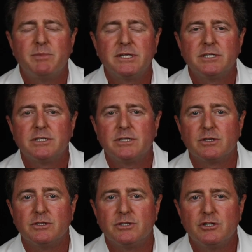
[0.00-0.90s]

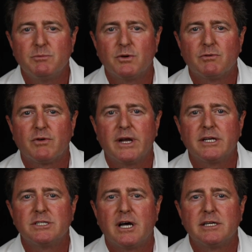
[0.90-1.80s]
business-to-consumer
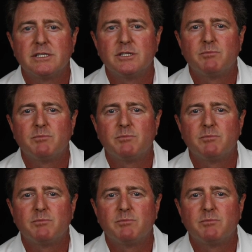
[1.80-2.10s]
franchises,